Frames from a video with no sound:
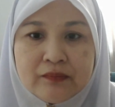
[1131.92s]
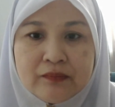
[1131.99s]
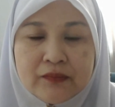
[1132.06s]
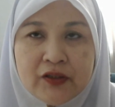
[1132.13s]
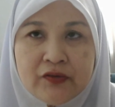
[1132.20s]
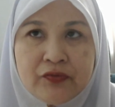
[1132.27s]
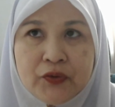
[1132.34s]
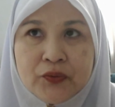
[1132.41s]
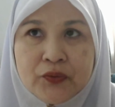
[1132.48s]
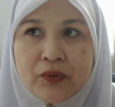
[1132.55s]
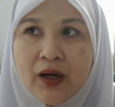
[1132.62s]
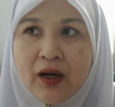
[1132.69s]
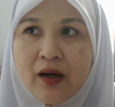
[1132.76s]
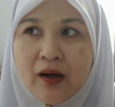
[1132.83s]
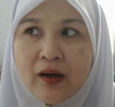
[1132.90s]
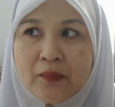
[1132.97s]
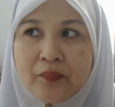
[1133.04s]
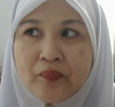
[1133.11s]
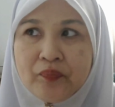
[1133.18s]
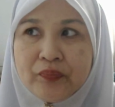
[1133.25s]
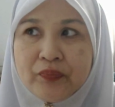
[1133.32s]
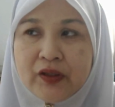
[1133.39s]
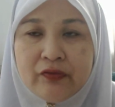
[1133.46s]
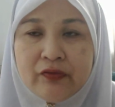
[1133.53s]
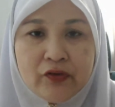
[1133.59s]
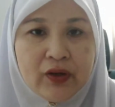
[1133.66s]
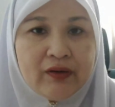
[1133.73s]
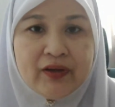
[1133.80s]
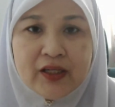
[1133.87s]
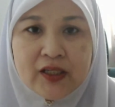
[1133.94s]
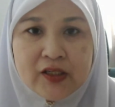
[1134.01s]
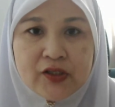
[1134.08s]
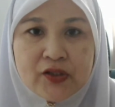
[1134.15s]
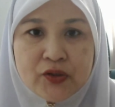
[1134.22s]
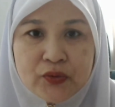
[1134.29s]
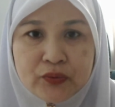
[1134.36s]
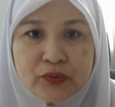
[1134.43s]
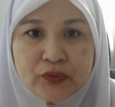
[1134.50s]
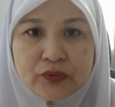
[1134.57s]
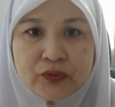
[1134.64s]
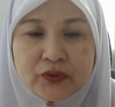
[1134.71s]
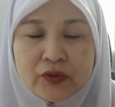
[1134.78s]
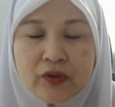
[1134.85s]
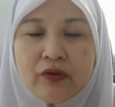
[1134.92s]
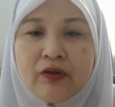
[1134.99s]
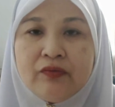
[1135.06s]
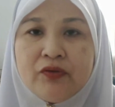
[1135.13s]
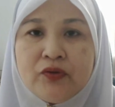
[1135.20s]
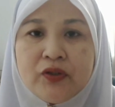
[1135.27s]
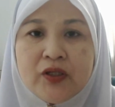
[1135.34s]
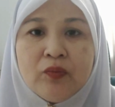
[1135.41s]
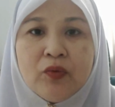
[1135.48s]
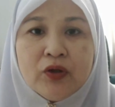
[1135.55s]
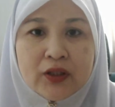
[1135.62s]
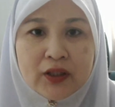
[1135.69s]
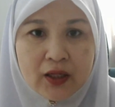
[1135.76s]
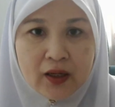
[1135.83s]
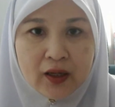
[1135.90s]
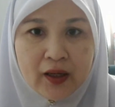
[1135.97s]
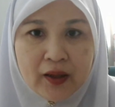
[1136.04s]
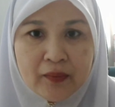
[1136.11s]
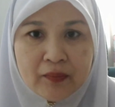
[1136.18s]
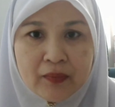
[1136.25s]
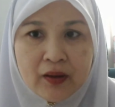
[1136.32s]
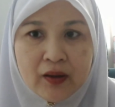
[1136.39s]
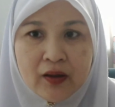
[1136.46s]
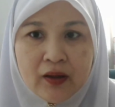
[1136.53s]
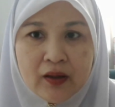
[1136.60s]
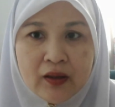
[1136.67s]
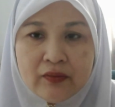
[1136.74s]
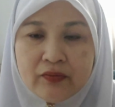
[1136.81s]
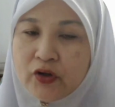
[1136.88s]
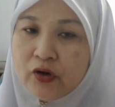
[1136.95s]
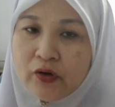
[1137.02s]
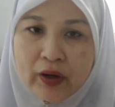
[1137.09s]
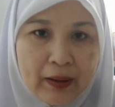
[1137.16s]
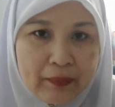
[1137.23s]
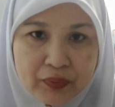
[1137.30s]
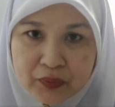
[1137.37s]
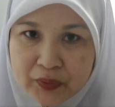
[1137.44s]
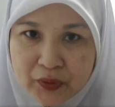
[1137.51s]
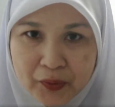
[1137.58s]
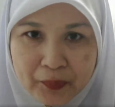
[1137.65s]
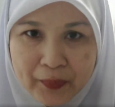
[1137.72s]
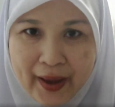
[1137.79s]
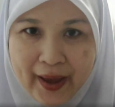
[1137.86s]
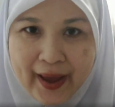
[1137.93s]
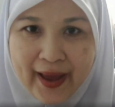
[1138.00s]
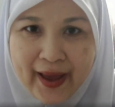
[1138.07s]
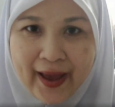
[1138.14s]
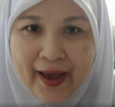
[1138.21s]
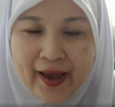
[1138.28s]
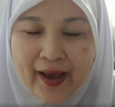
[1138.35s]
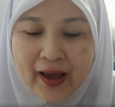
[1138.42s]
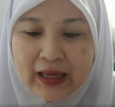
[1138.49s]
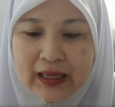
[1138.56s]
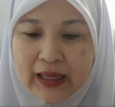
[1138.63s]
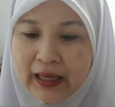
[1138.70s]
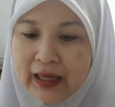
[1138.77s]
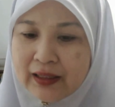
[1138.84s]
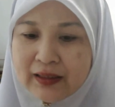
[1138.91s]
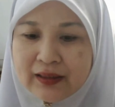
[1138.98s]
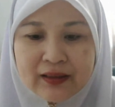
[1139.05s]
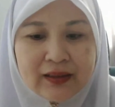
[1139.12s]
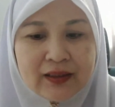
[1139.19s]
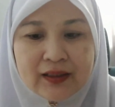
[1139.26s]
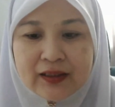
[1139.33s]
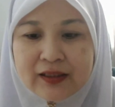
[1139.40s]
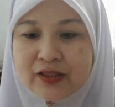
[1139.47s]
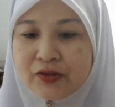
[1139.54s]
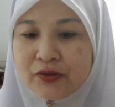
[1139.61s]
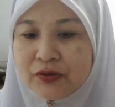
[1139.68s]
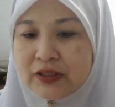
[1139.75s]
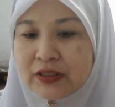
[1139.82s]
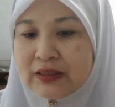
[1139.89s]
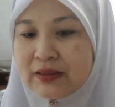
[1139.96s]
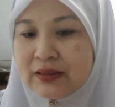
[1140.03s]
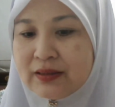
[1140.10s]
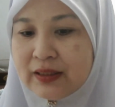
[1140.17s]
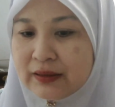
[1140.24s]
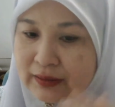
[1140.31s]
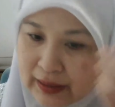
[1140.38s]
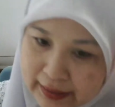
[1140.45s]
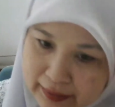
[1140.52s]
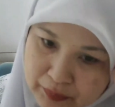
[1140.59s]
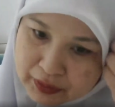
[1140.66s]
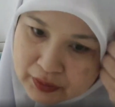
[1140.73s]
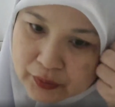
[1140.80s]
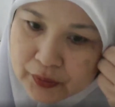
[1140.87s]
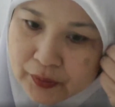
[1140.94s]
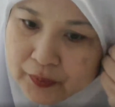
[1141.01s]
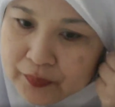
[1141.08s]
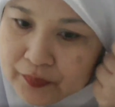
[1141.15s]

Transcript: If you have any issues, or if you need more time, if you're not happy with your pair, any issue, just let me know.